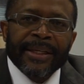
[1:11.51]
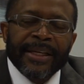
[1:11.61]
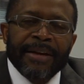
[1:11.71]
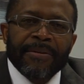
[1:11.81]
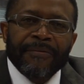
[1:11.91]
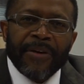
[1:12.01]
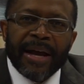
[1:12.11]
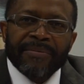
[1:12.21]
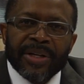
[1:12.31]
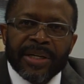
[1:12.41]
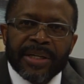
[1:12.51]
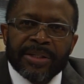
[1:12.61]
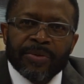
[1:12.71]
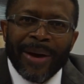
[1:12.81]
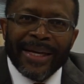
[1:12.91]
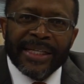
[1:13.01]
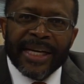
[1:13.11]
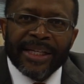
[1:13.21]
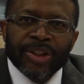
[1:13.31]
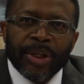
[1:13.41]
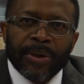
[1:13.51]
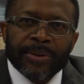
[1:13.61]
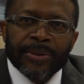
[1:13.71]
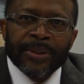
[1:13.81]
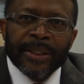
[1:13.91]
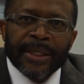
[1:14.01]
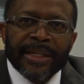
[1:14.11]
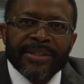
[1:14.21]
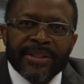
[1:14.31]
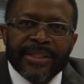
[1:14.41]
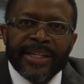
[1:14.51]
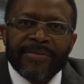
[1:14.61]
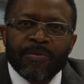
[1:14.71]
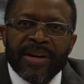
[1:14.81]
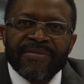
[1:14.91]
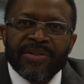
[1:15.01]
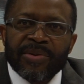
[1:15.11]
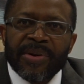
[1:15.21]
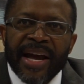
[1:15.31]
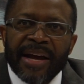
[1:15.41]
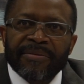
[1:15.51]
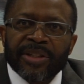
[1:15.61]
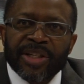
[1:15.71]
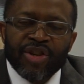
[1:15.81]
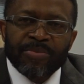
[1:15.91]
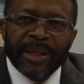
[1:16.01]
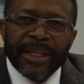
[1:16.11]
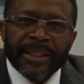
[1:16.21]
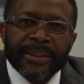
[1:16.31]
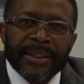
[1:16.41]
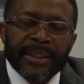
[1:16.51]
And every five years, write in that journal and see where you have accumulated.